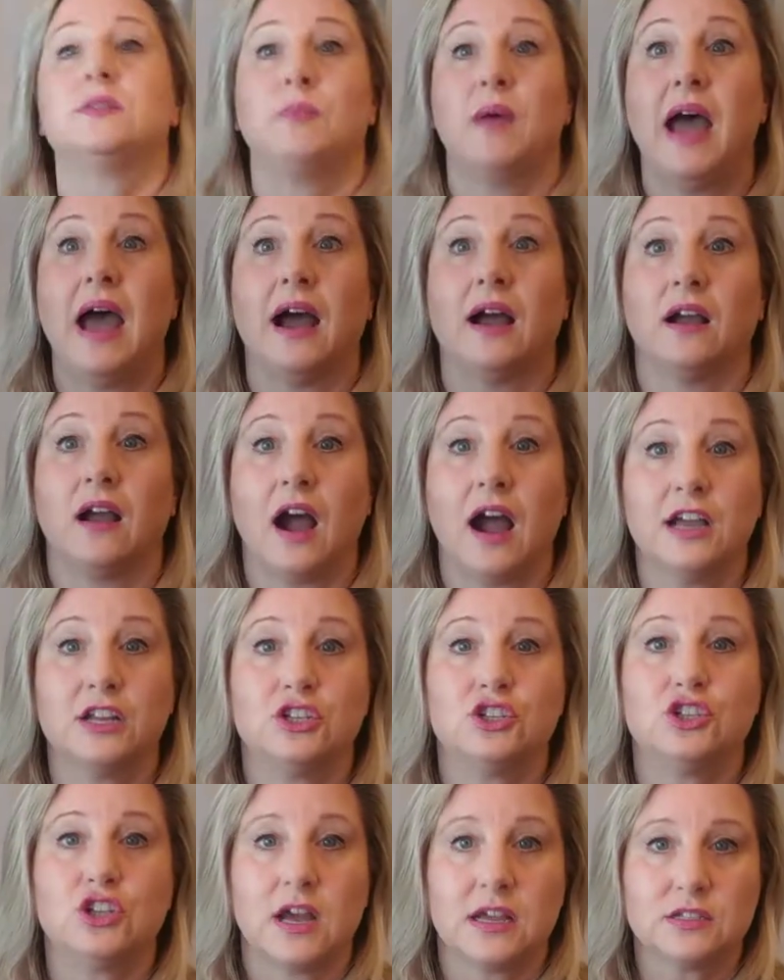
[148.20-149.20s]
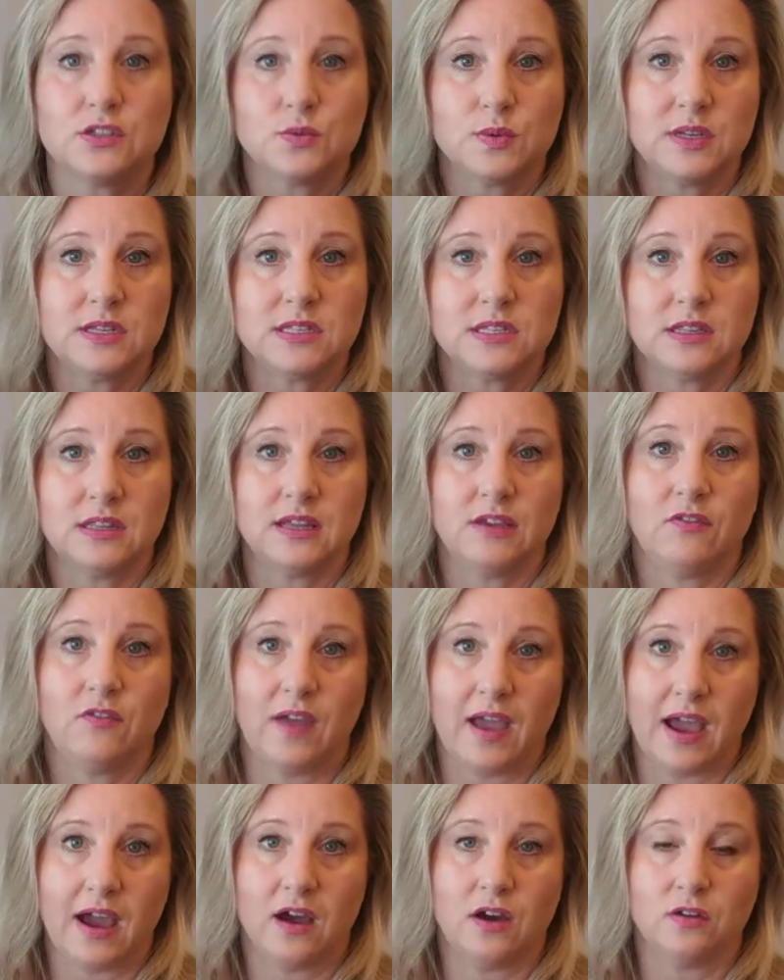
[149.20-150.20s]
this bag. I just recently
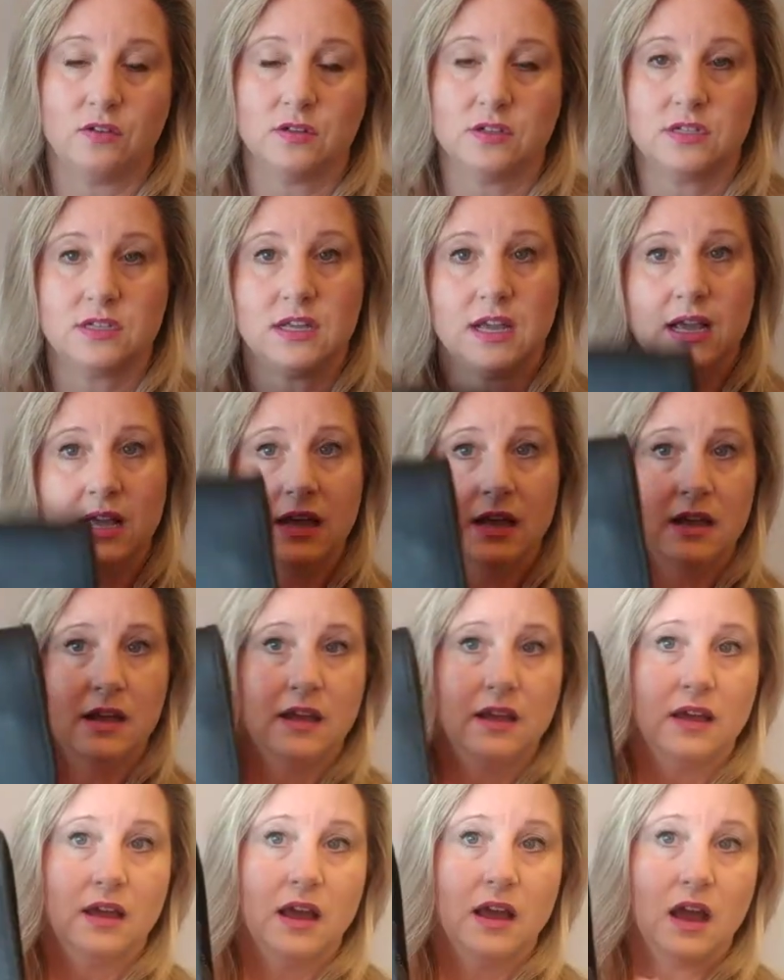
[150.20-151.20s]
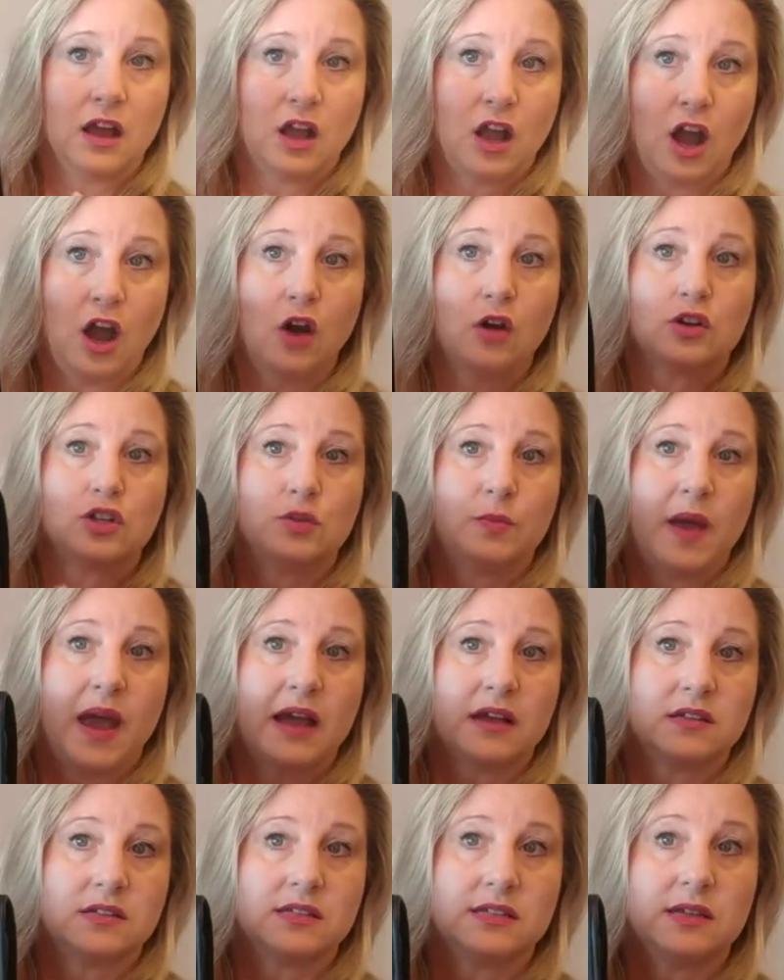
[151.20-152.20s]
found a Coach
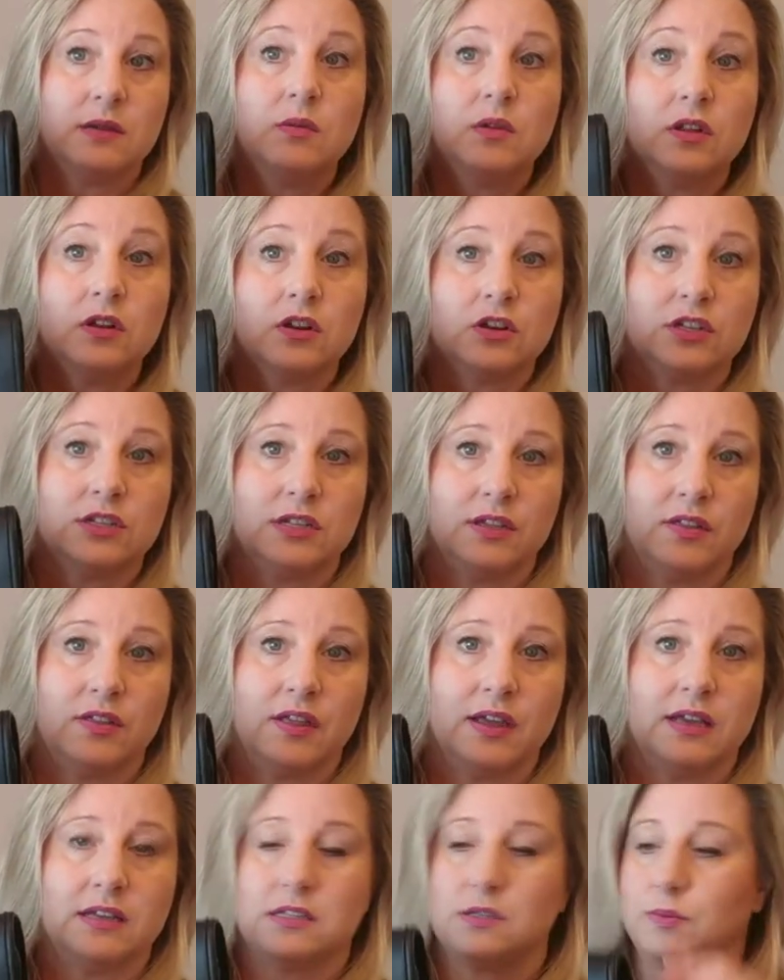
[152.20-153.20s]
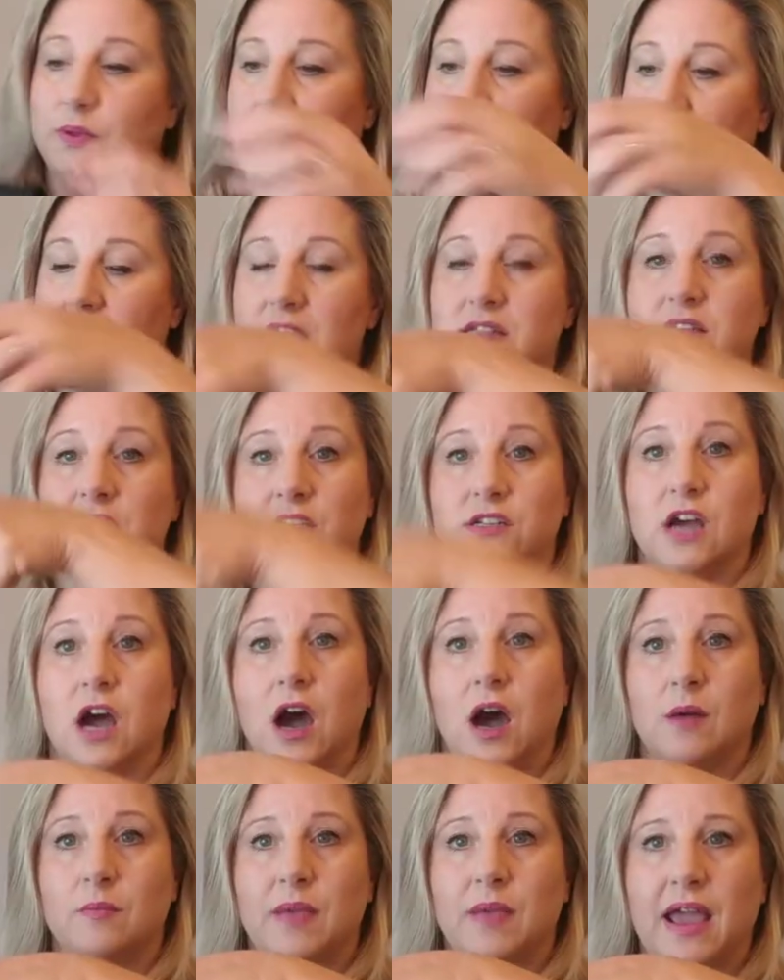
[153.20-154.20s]
bag similar to this, but it has a
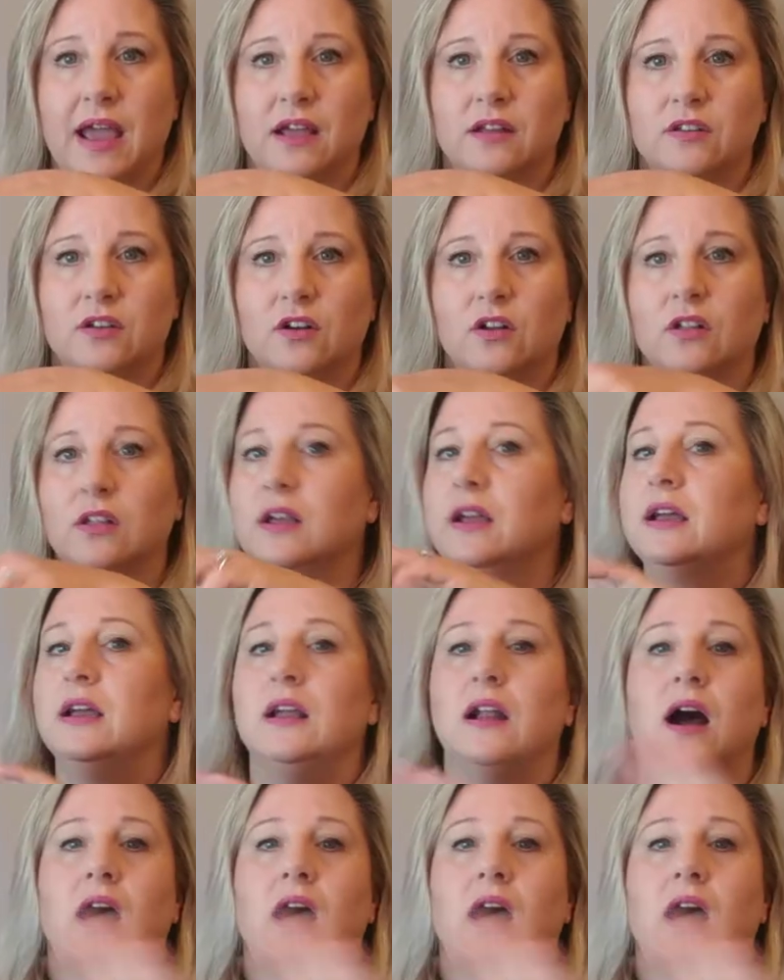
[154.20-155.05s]
top handle.